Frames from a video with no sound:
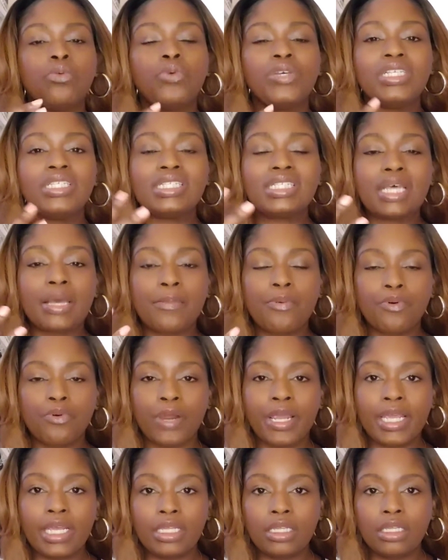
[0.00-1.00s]
We
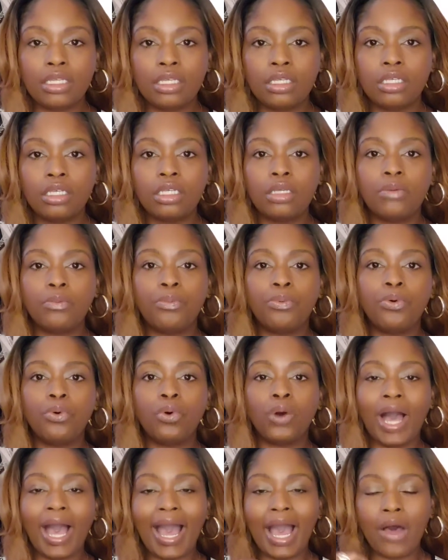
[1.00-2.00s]
separate,
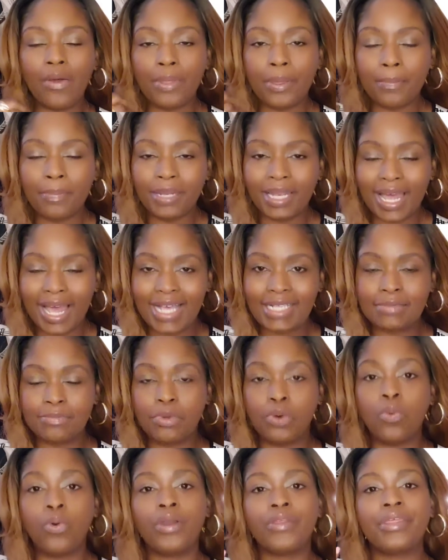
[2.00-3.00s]
pull out the
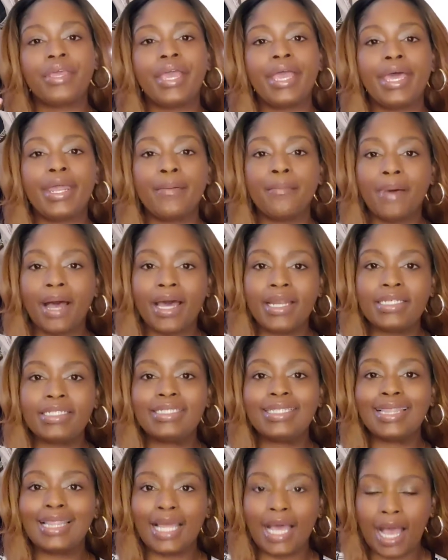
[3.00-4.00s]
plasma where the
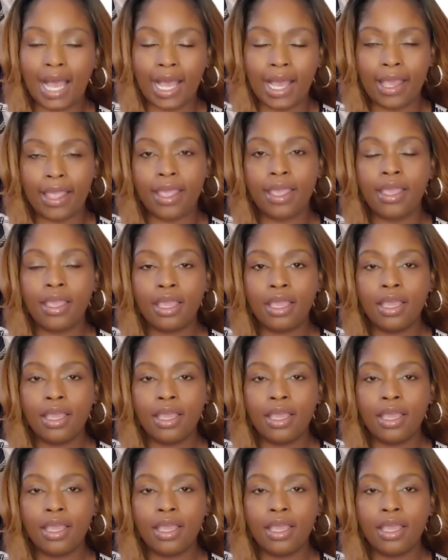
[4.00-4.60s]
antibodies lie,